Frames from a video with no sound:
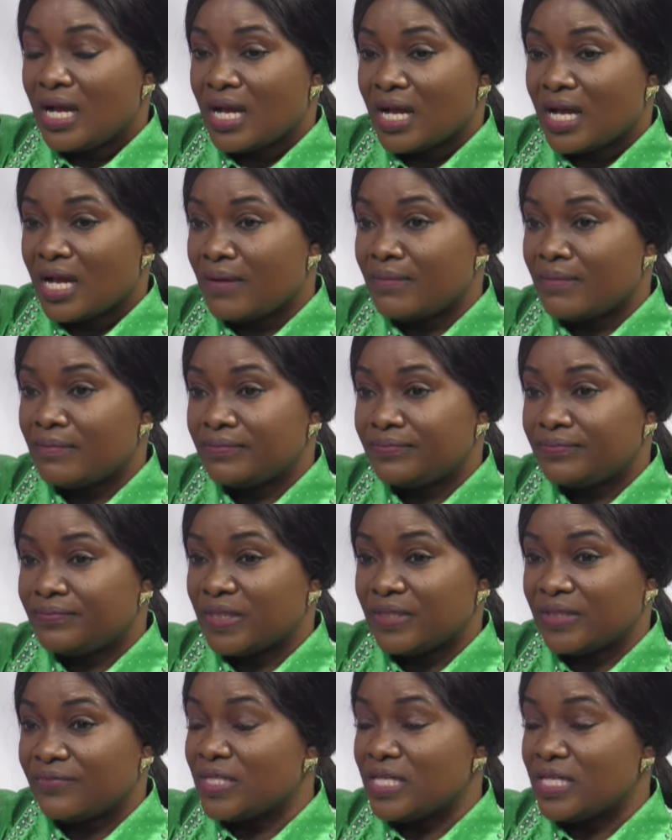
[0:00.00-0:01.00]

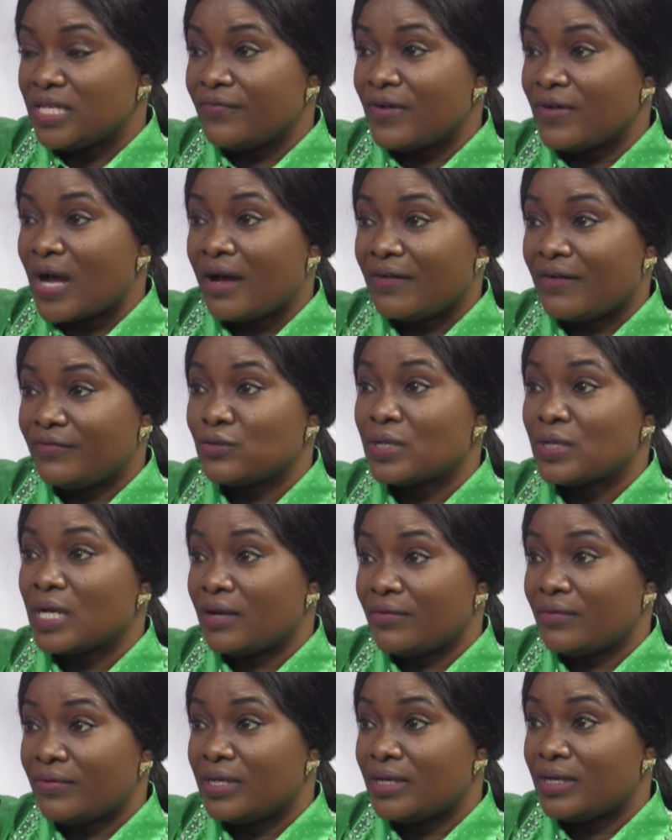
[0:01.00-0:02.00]
even if I have to
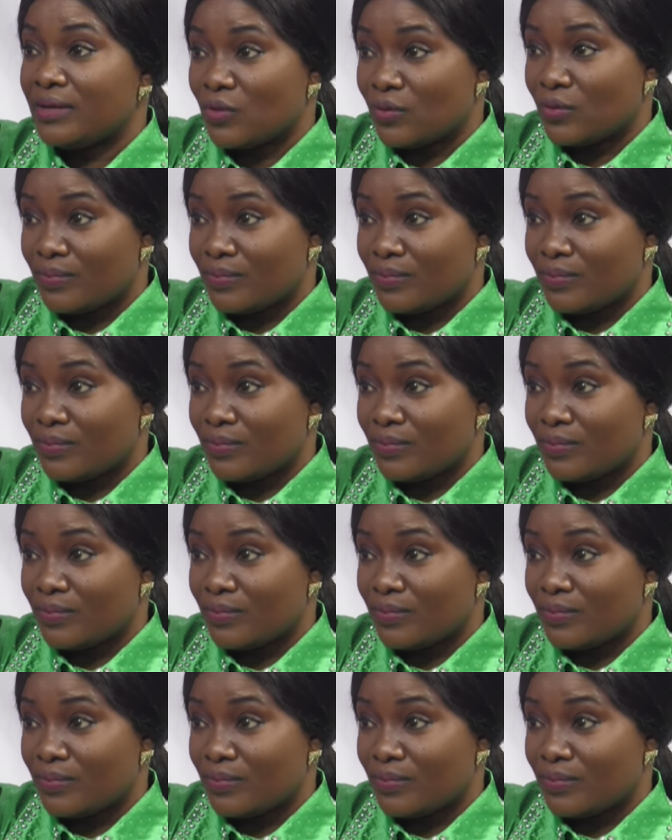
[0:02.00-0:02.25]
carry them